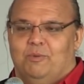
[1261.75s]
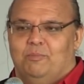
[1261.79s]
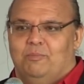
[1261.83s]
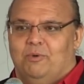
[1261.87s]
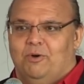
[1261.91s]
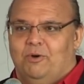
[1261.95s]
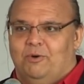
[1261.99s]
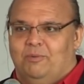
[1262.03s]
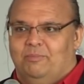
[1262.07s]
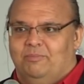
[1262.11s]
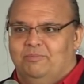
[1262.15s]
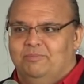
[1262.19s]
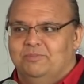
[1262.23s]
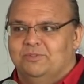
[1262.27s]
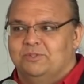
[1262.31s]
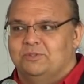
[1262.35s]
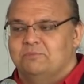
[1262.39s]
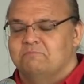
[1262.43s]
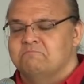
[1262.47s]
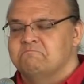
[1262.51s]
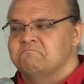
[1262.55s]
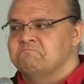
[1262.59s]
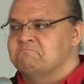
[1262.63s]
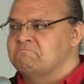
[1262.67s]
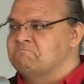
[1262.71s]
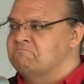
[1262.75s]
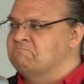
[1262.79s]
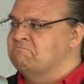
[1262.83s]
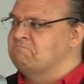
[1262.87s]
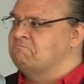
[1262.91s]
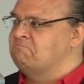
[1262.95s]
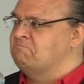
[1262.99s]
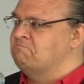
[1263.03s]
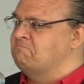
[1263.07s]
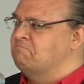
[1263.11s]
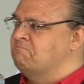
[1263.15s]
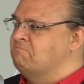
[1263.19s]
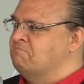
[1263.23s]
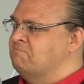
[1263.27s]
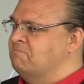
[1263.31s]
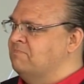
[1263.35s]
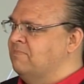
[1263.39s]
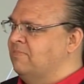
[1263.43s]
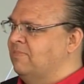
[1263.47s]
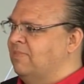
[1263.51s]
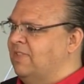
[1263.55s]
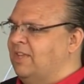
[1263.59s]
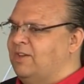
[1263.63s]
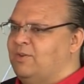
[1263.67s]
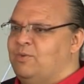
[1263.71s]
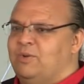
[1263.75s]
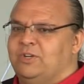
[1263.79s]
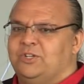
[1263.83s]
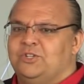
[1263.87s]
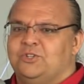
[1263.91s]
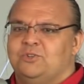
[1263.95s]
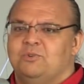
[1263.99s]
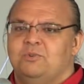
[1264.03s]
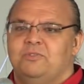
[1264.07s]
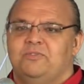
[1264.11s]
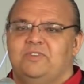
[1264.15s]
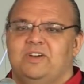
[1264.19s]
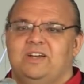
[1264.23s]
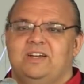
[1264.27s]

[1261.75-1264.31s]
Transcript: bombs, quick show of